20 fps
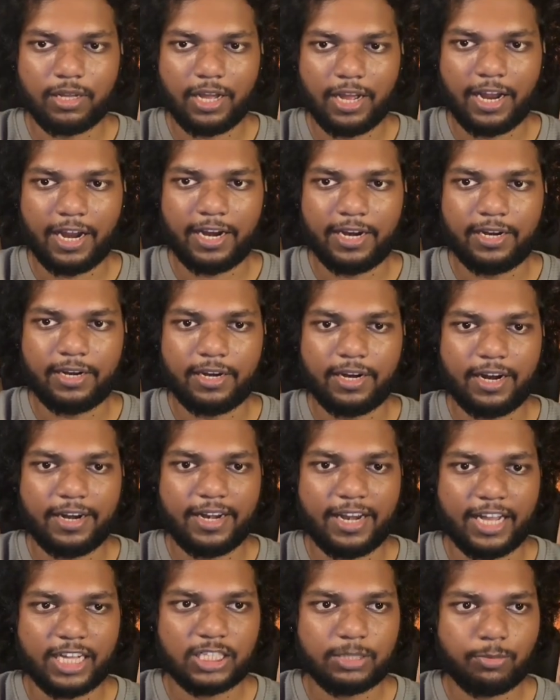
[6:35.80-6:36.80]
add
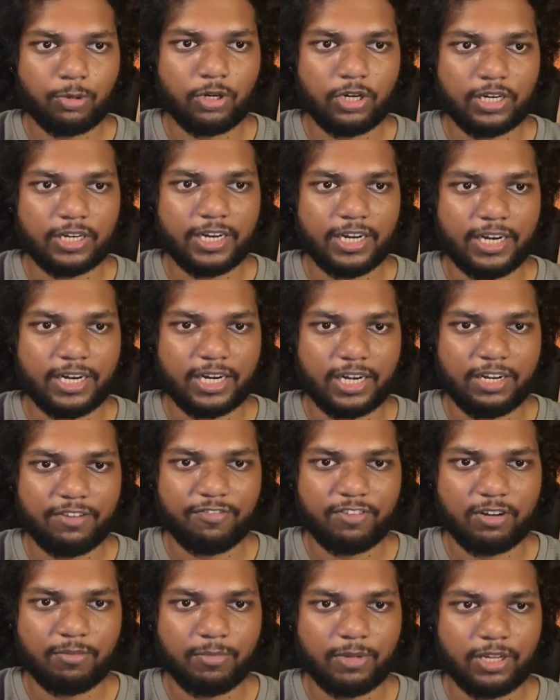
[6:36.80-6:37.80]
attach product directly
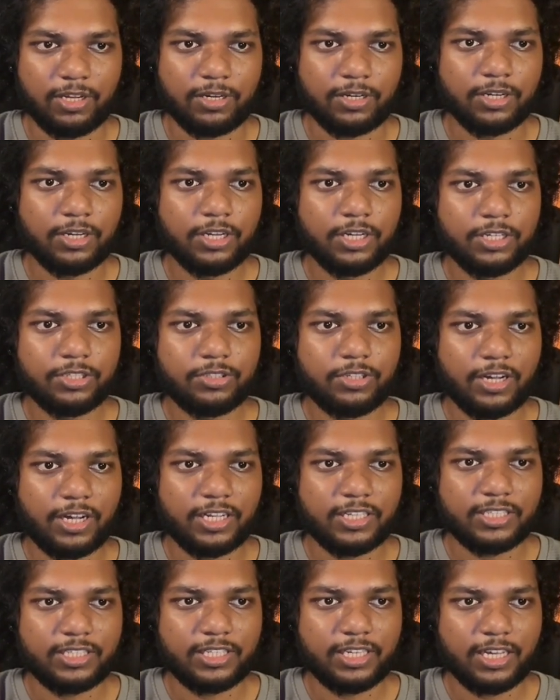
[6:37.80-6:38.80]
from here. So I
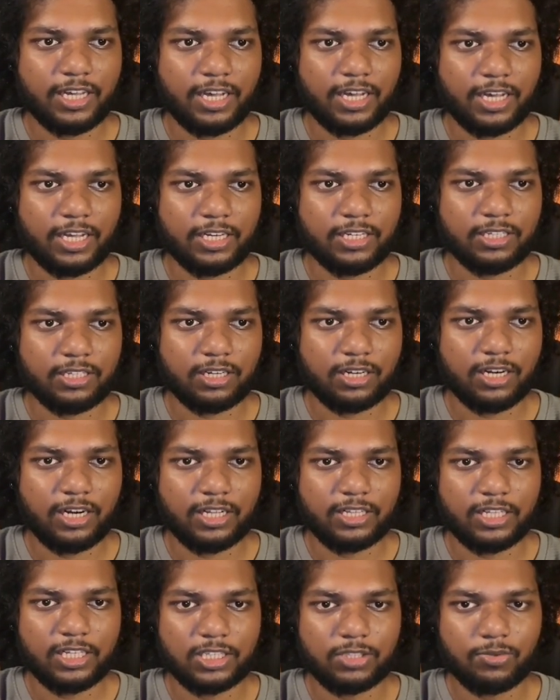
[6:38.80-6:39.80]
can see I can click
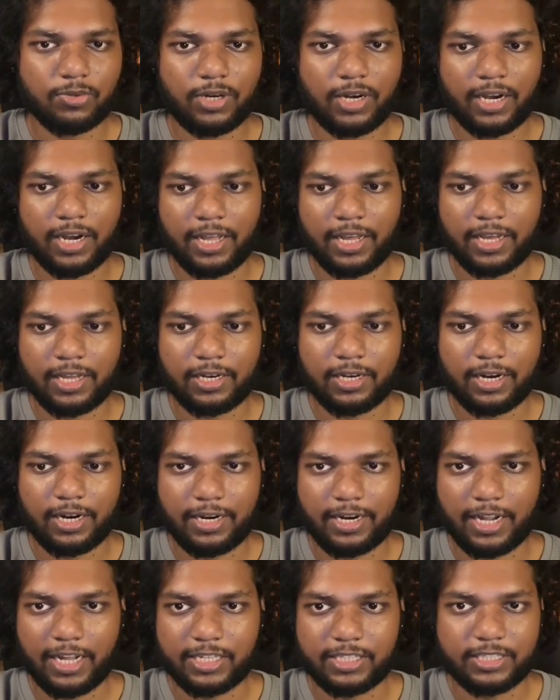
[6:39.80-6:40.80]
this one and I can
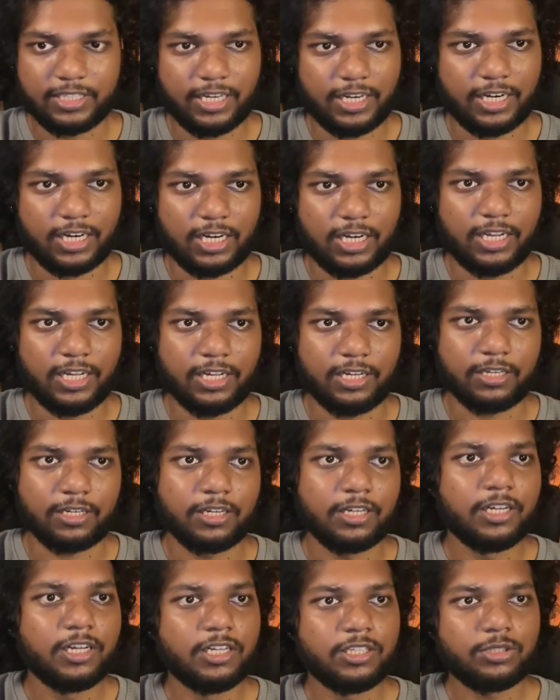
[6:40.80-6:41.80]
attach directly here.
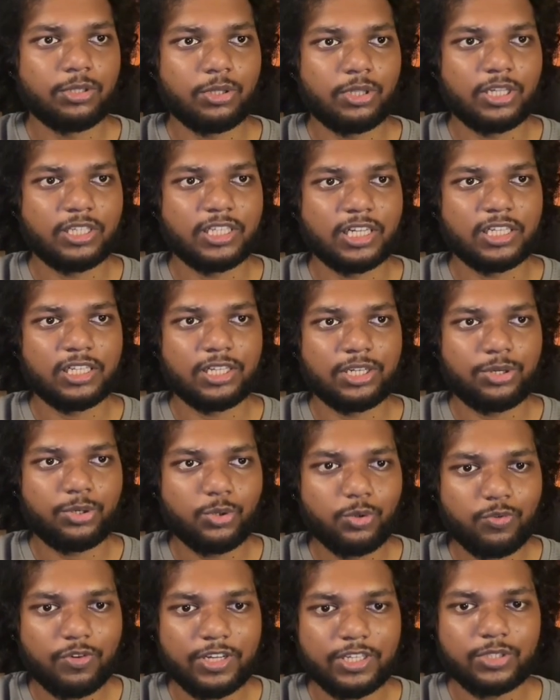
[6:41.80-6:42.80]
So these are the
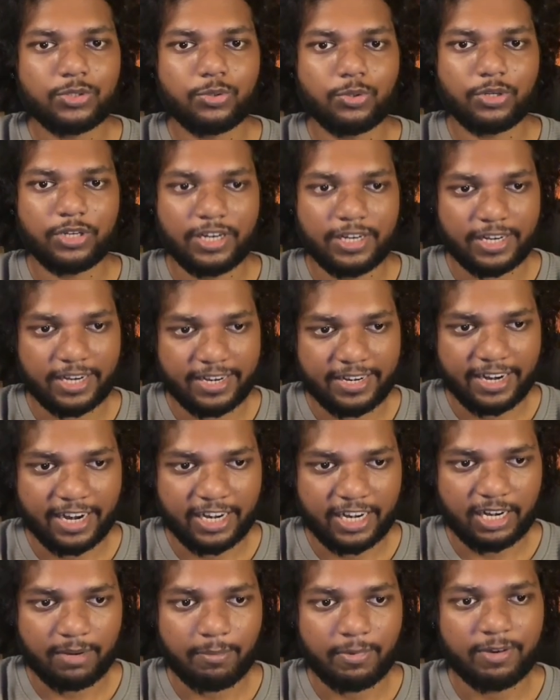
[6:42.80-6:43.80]
two ways to create
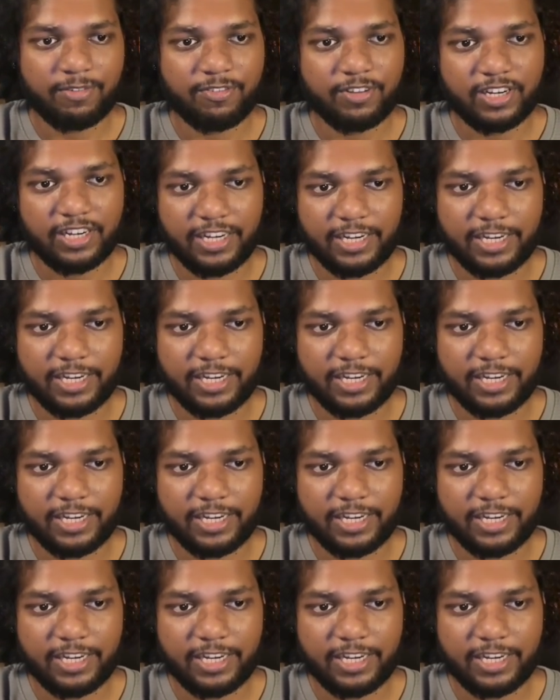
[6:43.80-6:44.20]
entitlement. We need